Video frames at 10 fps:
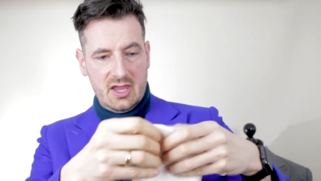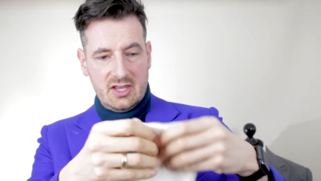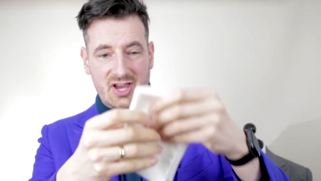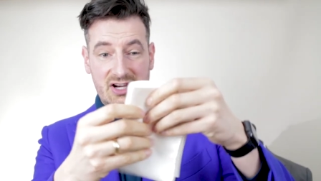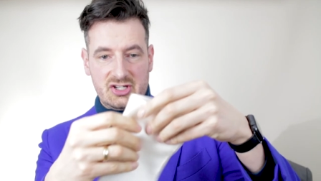
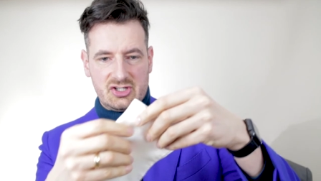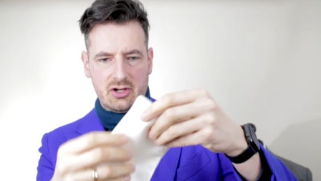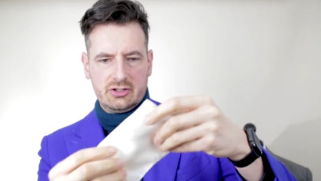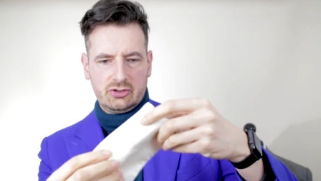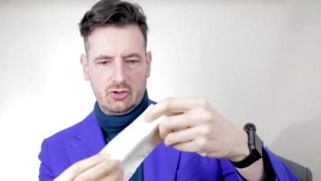It's actually
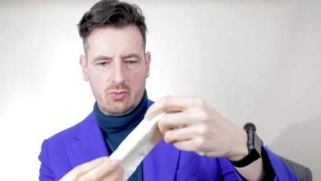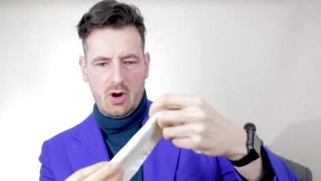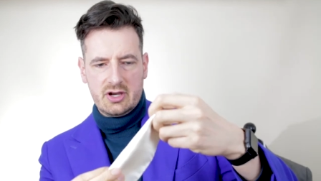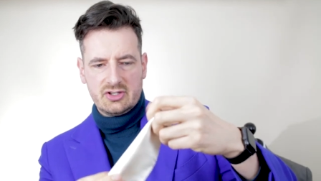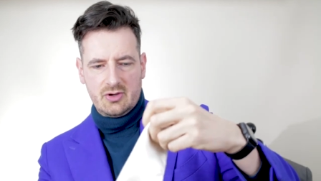slightly too
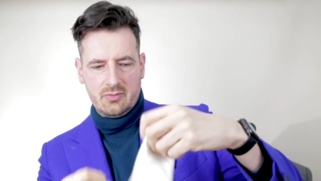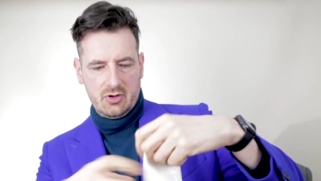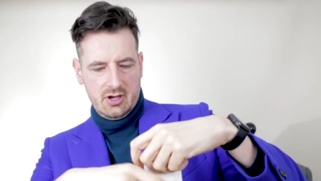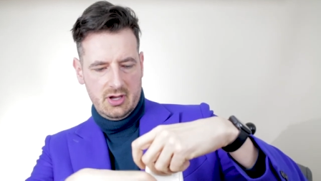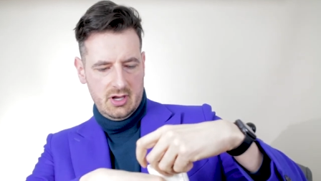wide, so I'm
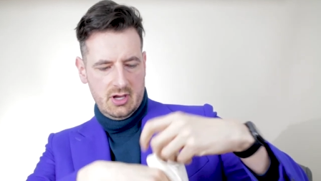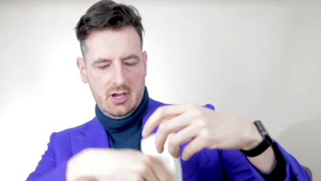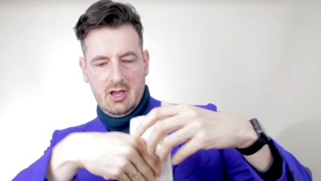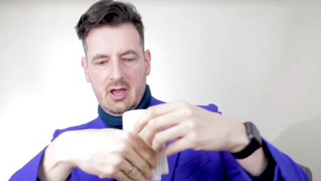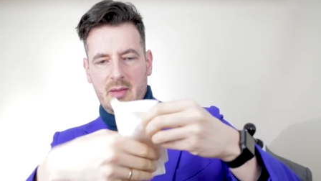gonna,
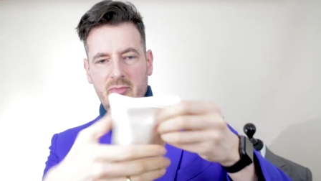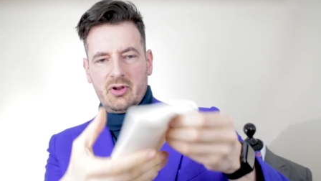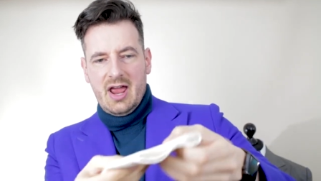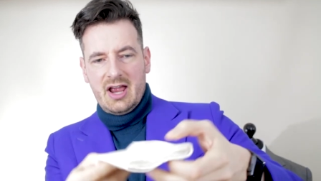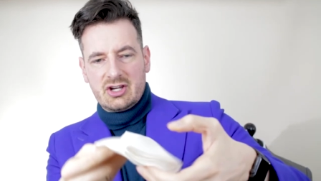I'm
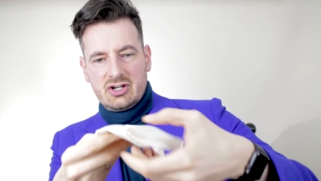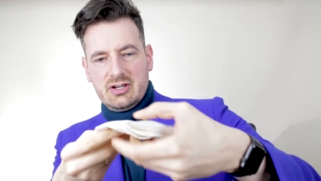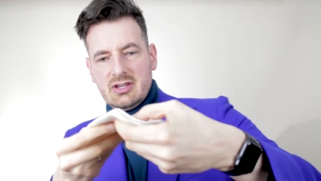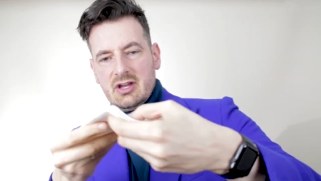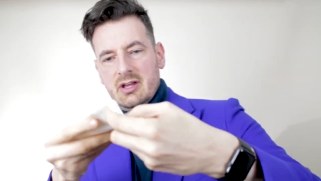gonna
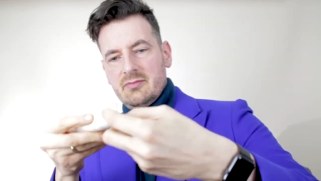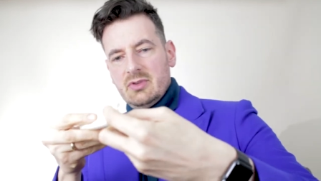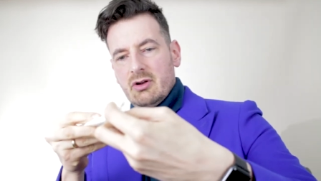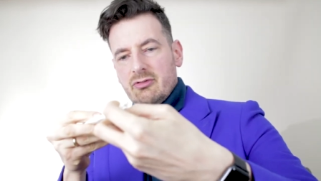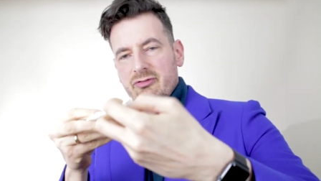actually, uh,
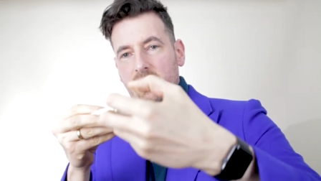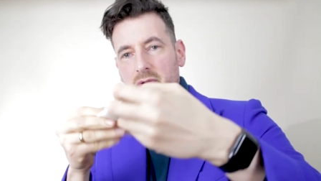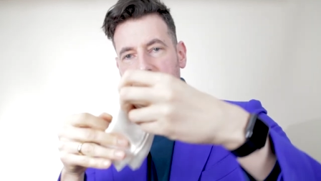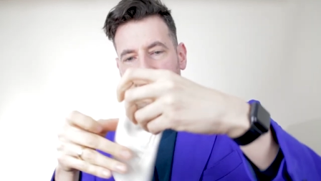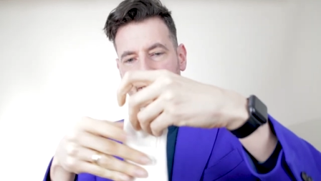you know,
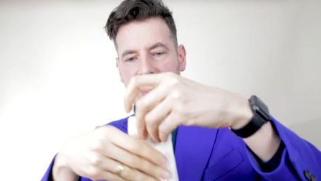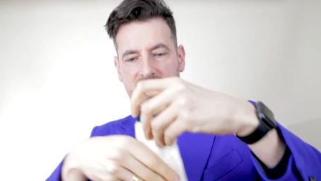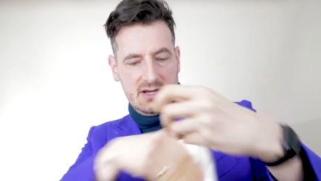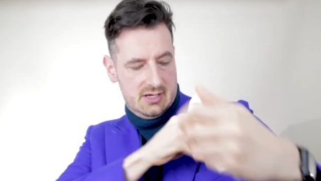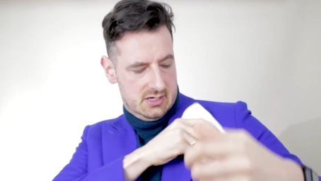fold it
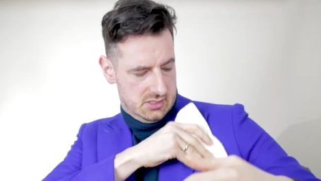again.